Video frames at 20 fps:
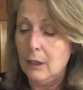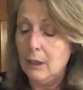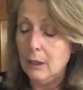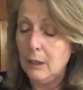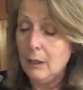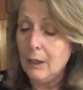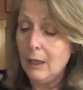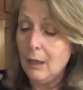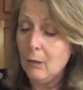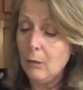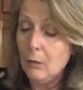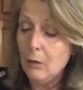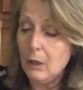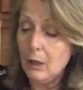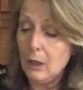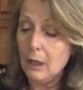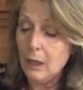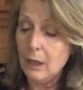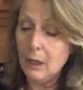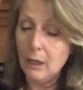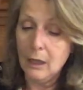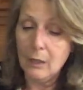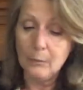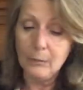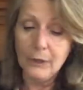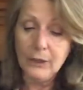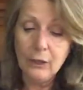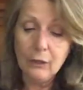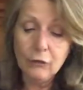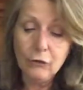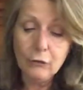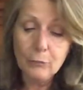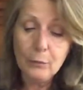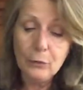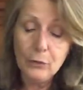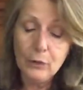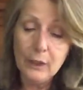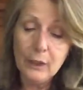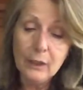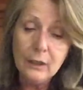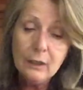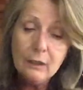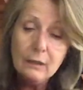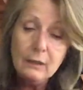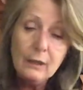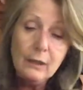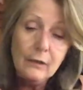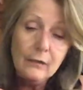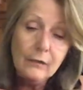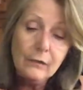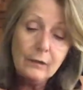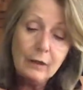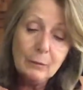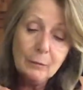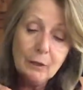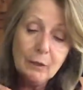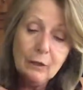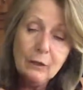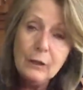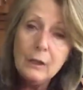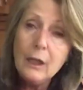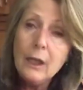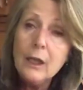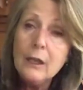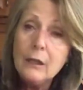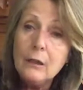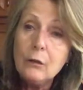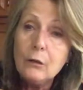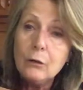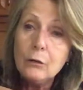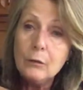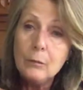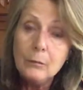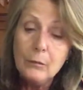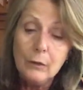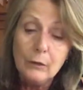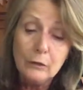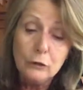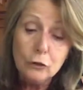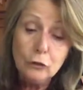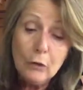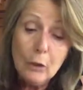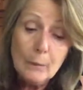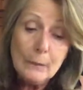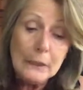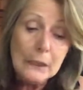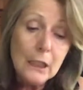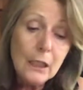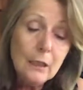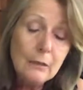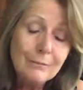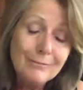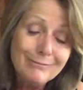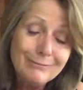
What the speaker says: Now, because you're putting it in this, I'm going to kind of crumble it.